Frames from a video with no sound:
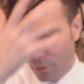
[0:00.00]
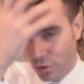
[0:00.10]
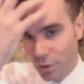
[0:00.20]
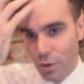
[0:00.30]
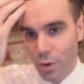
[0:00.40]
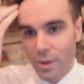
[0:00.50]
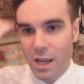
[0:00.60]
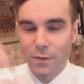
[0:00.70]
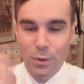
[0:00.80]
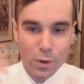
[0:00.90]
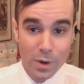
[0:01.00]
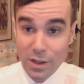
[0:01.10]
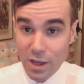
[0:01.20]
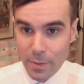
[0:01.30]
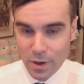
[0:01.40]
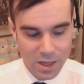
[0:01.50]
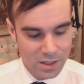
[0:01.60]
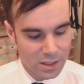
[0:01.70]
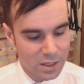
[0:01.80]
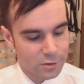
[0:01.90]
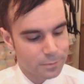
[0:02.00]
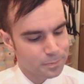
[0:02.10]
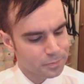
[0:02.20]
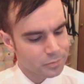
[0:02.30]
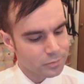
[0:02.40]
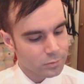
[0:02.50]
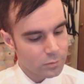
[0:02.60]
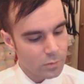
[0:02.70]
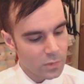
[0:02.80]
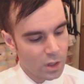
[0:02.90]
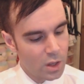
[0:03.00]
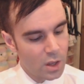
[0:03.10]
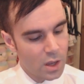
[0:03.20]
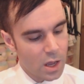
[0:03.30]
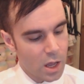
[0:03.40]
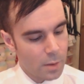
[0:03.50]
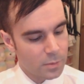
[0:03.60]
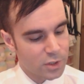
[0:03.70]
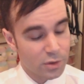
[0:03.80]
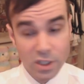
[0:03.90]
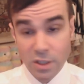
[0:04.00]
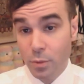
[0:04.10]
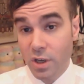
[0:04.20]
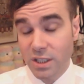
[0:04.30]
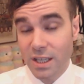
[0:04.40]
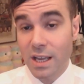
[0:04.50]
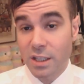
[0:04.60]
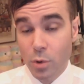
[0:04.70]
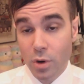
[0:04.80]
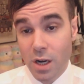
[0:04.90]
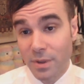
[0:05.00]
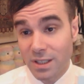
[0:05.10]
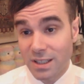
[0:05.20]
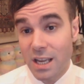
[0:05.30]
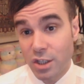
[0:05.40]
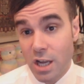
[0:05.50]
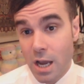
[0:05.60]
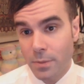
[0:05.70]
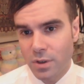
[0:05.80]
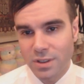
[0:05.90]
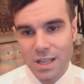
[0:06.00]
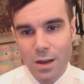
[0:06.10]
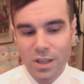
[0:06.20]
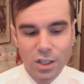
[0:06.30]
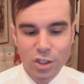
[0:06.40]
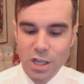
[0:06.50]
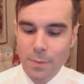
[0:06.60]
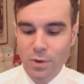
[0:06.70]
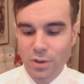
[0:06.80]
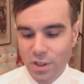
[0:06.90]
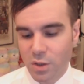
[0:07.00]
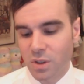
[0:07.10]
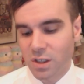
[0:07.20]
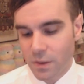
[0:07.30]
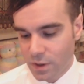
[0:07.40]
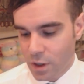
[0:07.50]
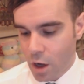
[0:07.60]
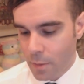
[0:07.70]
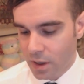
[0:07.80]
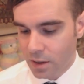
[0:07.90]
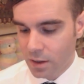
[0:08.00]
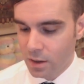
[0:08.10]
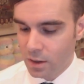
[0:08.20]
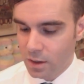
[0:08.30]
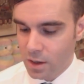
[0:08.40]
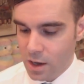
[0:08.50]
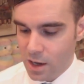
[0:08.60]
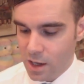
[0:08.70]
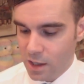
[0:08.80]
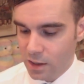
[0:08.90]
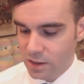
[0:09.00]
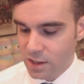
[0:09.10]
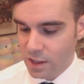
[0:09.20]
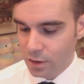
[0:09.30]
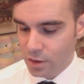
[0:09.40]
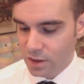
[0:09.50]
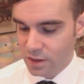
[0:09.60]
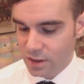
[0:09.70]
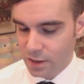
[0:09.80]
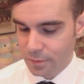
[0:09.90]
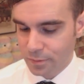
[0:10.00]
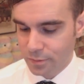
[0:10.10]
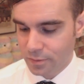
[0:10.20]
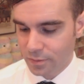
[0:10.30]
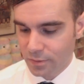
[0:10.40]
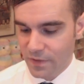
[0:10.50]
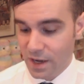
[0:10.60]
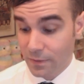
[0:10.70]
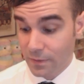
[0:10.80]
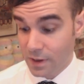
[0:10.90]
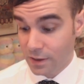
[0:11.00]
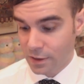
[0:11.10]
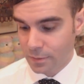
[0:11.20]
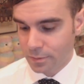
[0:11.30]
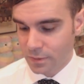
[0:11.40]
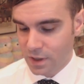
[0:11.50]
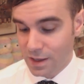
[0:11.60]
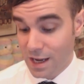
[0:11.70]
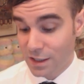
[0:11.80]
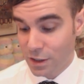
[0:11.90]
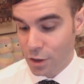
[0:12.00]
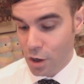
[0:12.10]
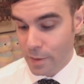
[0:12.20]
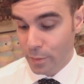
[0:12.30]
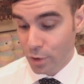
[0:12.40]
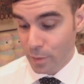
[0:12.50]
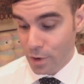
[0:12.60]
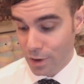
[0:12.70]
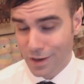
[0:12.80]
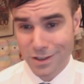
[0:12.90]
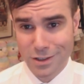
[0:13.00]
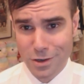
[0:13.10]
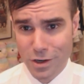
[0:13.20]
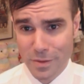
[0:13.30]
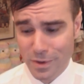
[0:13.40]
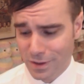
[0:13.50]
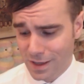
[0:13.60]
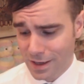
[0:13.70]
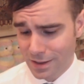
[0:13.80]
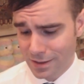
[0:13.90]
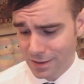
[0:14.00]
I'm sure you know that if you know anything about Cantonese. So this book is broken up into 10 chapters. Now, each chapter deals with a different topic. Let's take a look and see if I can find it. I did not bookmark it. Sorry about that.